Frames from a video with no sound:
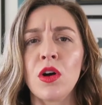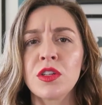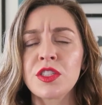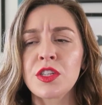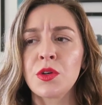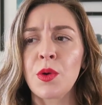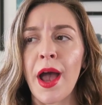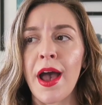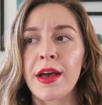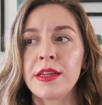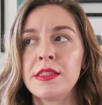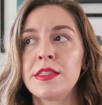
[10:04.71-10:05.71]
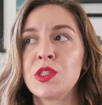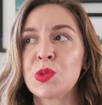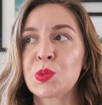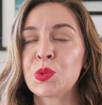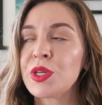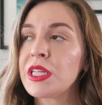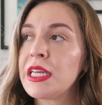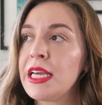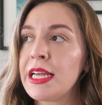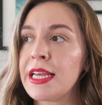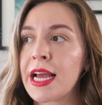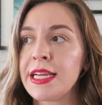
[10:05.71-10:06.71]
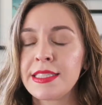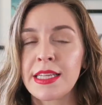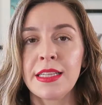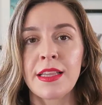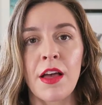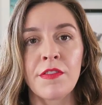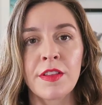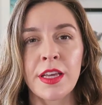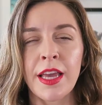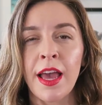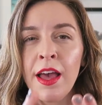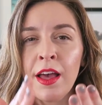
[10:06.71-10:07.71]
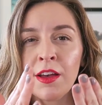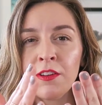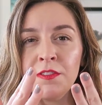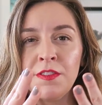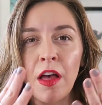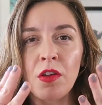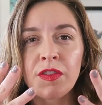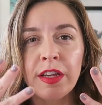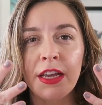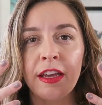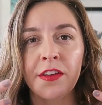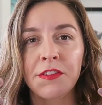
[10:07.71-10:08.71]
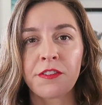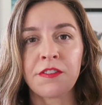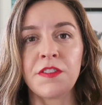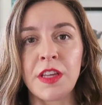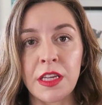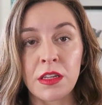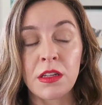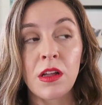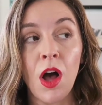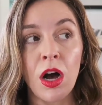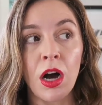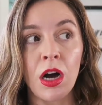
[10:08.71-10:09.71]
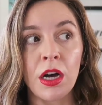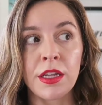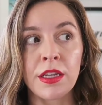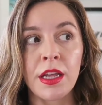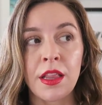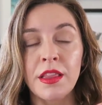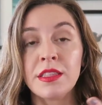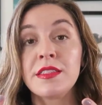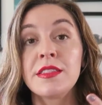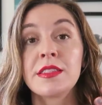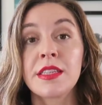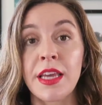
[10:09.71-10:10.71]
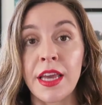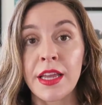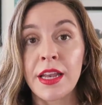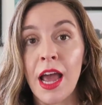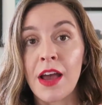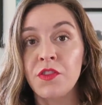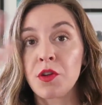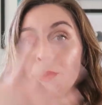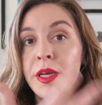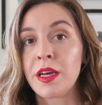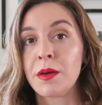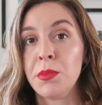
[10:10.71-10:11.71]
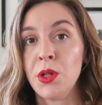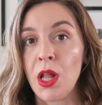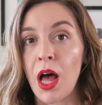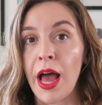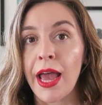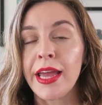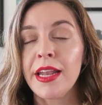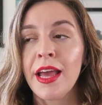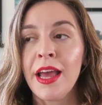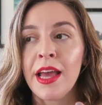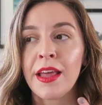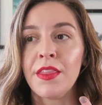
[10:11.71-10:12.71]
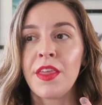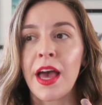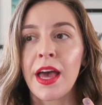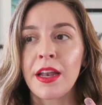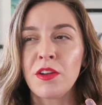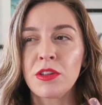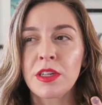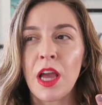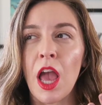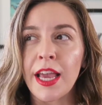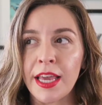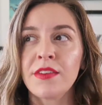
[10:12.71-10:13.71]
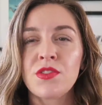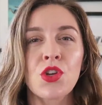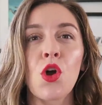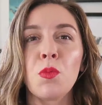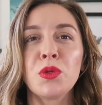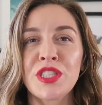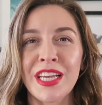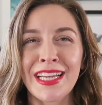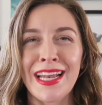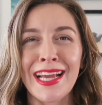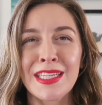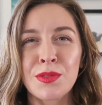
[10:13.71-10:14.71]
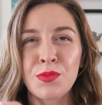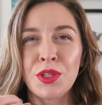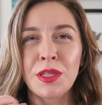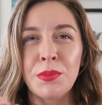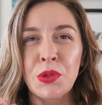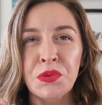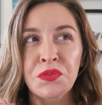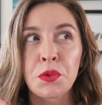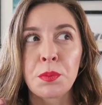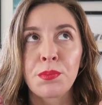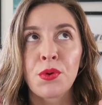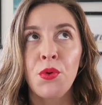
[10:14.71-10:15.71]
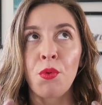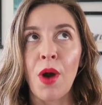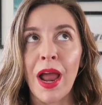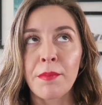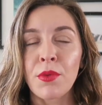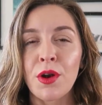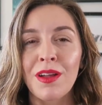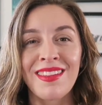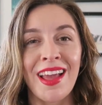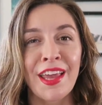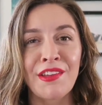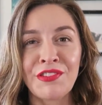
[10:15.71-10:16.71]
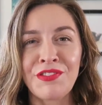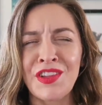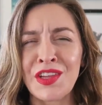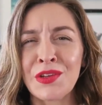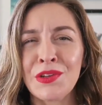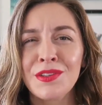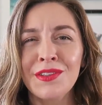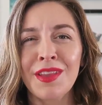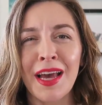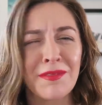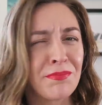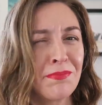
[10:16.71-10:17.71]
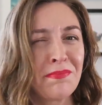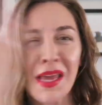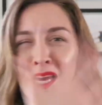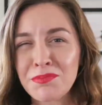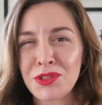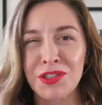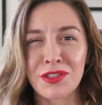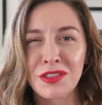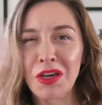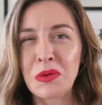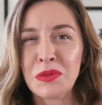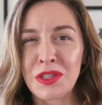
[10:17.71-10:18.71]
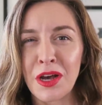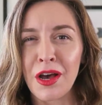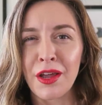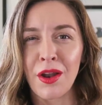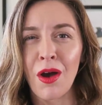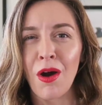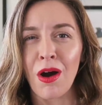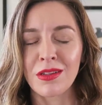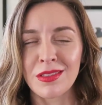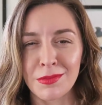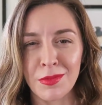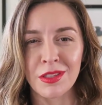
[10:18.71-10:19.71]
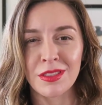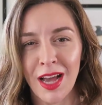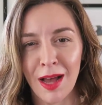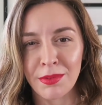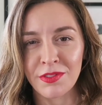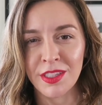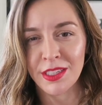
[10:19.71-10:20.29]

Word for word: also has this really nice, lovely, velvety feel on the skin after being applied that gives it almost like a nice, really beautiful primer-like feel that makeup just goes on awesome on top of